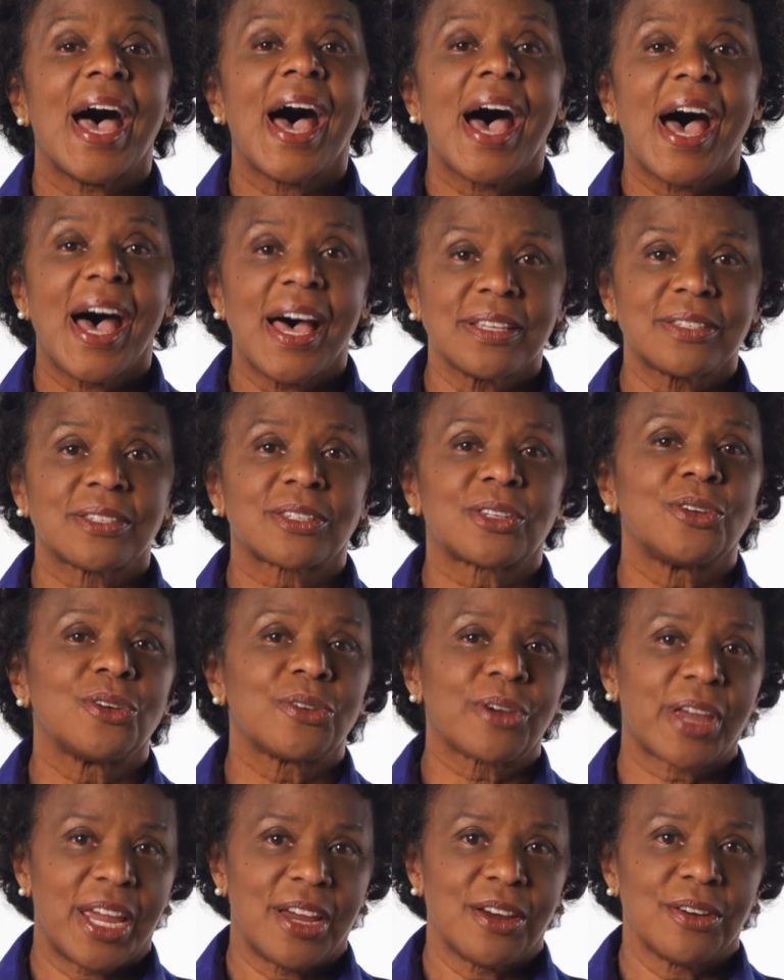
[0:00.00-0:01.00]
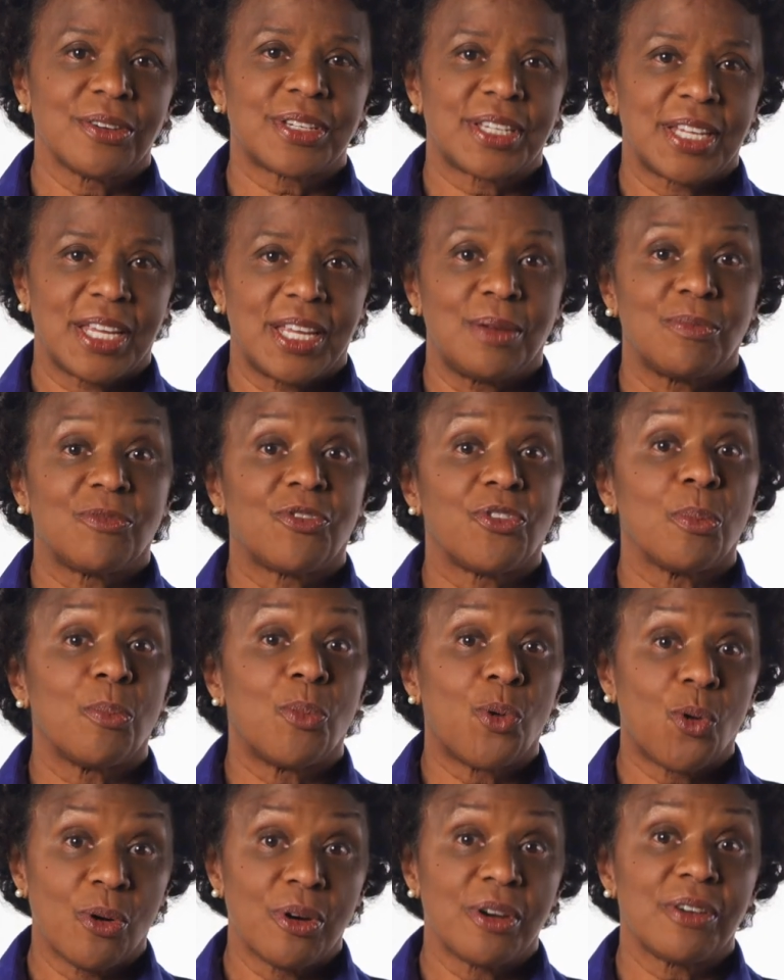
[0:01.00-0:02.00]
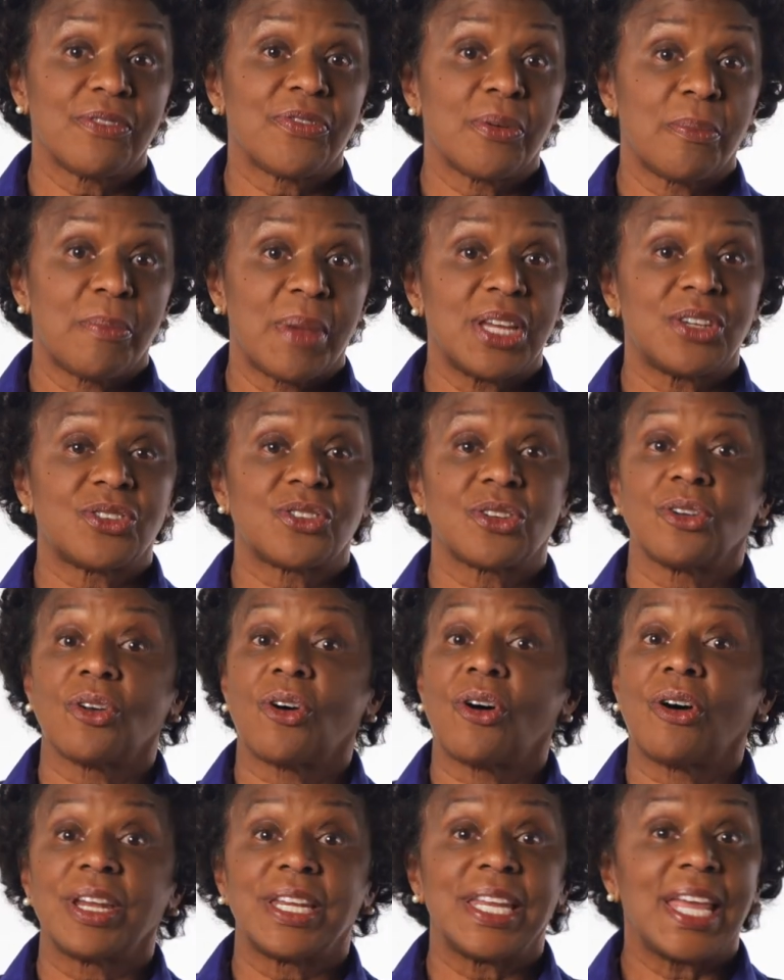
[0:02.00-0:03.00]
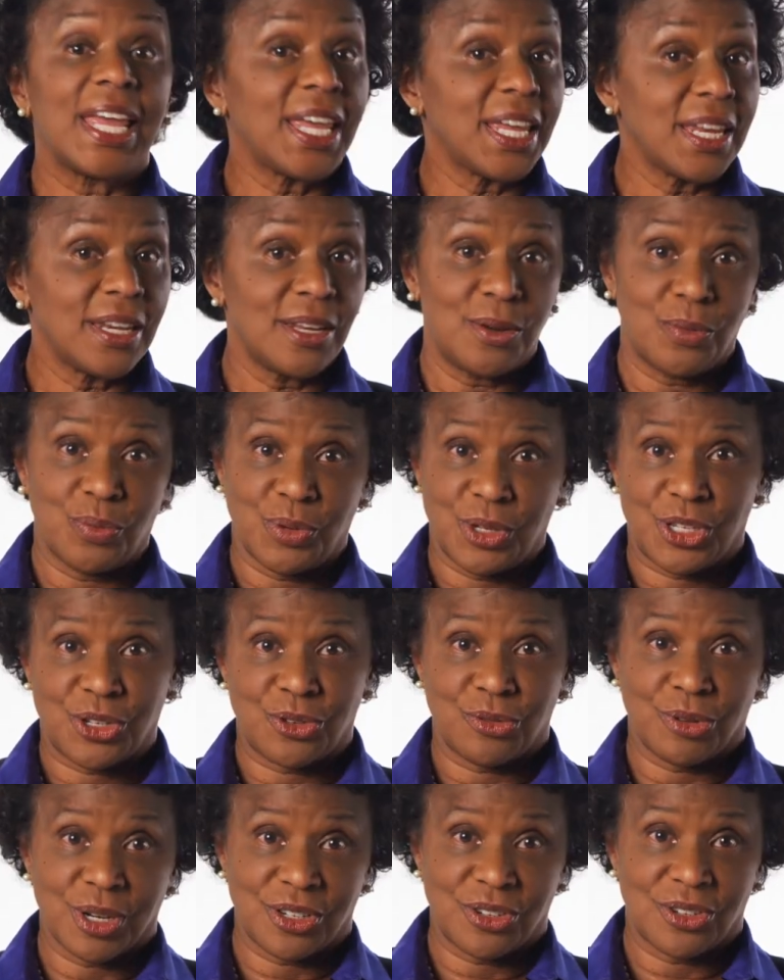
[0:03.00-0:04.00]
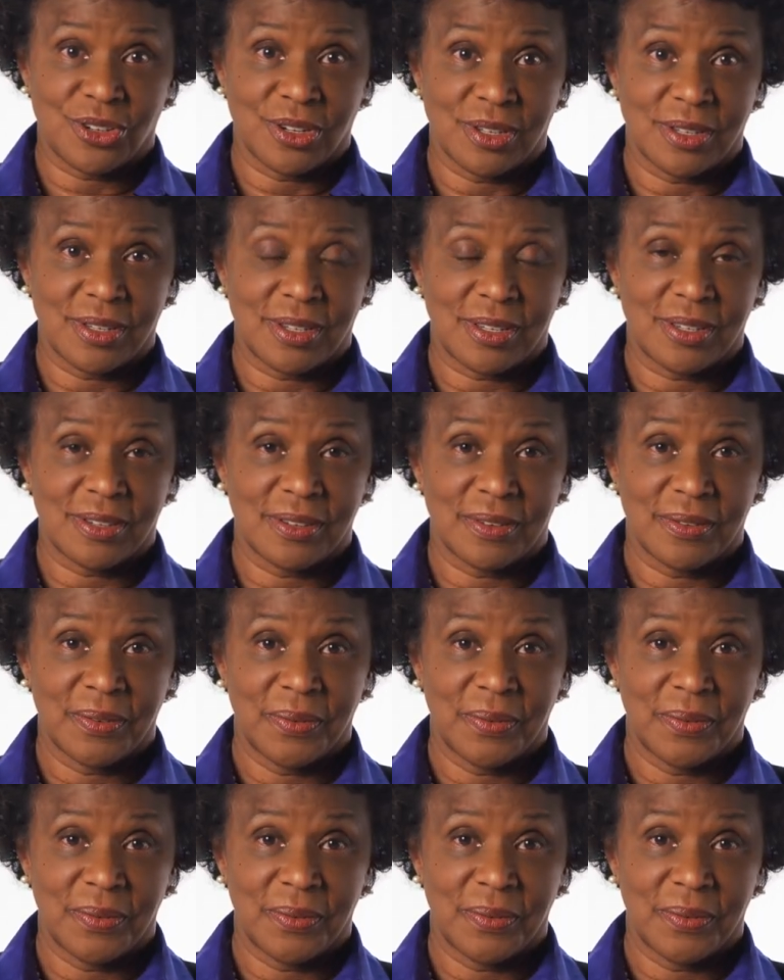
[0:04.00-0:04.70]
Ask your care team for more information on any restrictions.